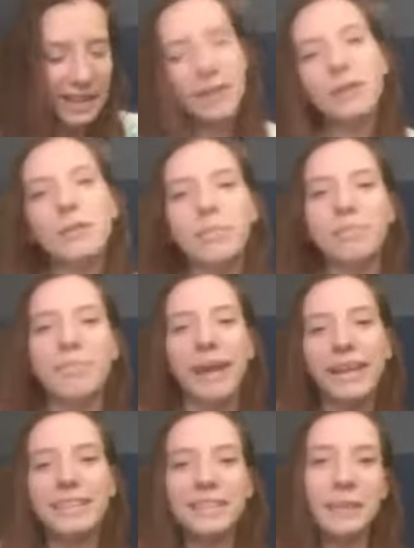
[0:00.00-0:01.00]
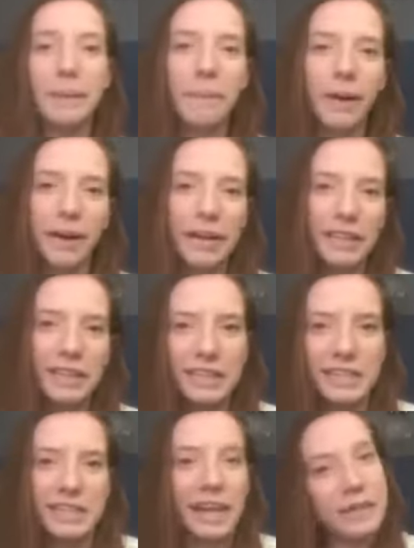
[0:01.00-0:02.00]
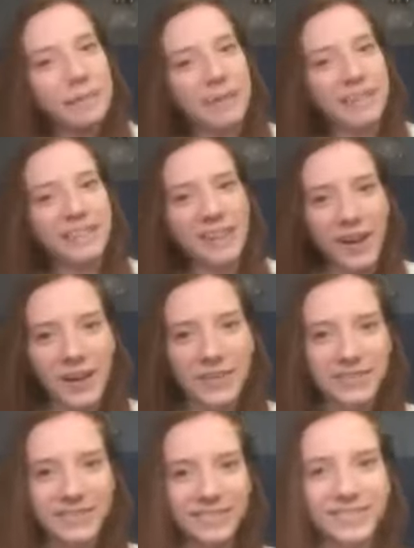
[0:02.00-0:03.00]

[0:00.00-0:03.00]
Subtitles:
It will make it to the books. Does anybody know?